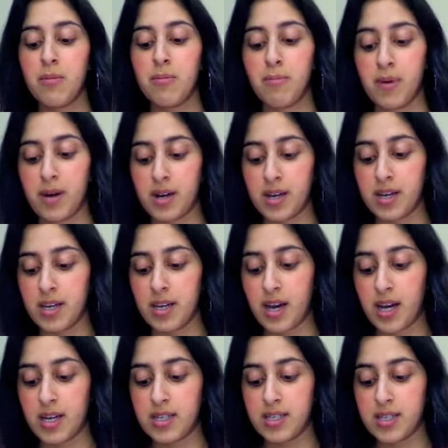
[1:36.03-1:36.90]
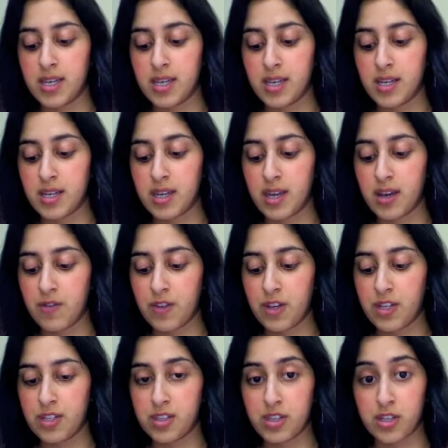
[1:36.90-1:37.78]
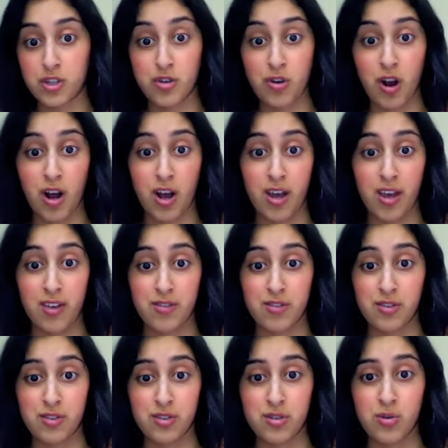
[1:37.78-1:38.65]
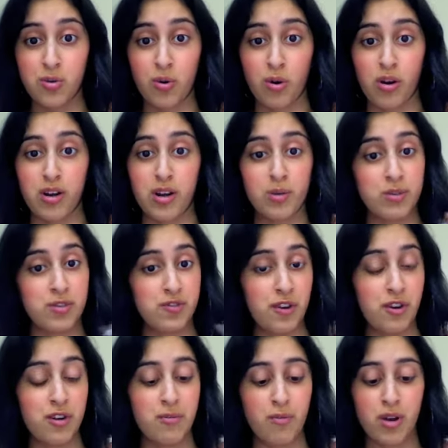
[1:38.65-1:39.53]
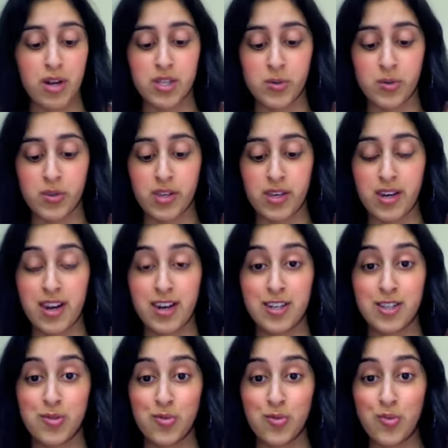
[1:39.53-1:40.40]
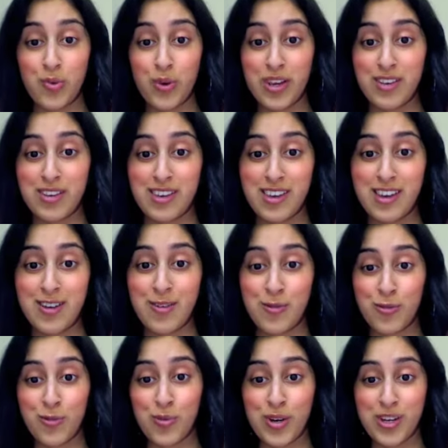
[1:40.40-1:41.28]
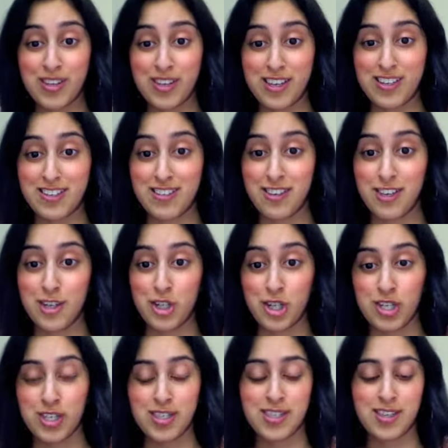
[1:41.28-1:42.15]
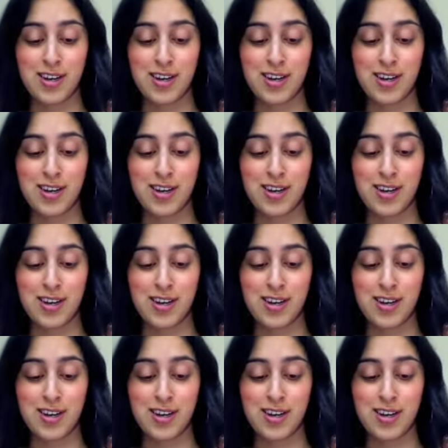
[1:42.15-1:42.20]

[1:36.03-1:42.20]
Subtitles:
But I did give this a try in the store and I was very impressed with it and it's really, really delicious.